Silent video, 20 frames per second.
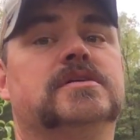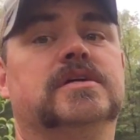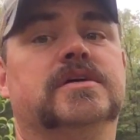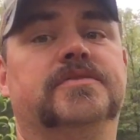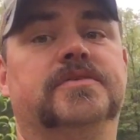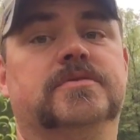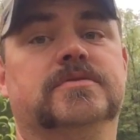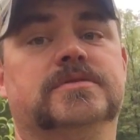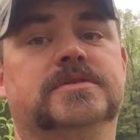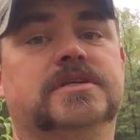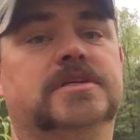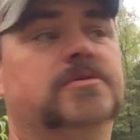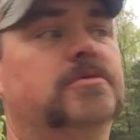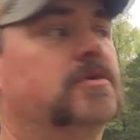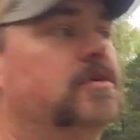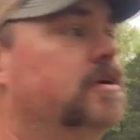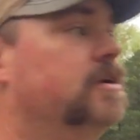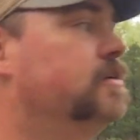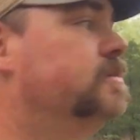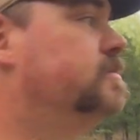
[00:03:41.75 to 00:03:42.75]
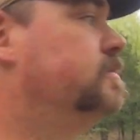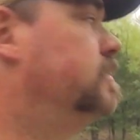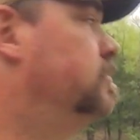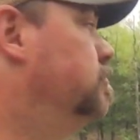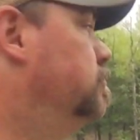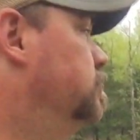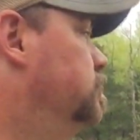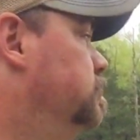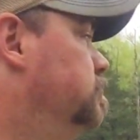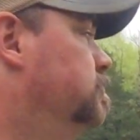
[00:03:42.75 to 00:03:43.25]
If it was anywhere else, I
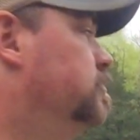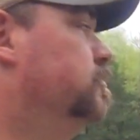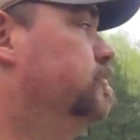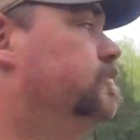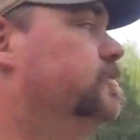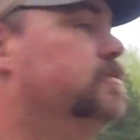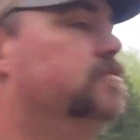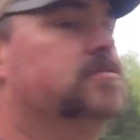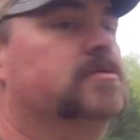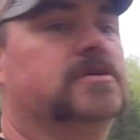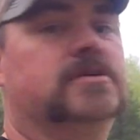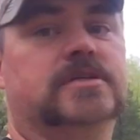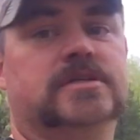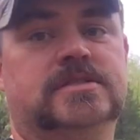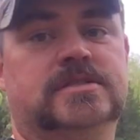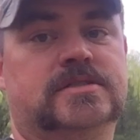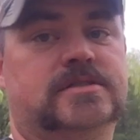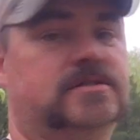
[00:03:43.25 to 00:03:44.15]
wouldn't move it, but this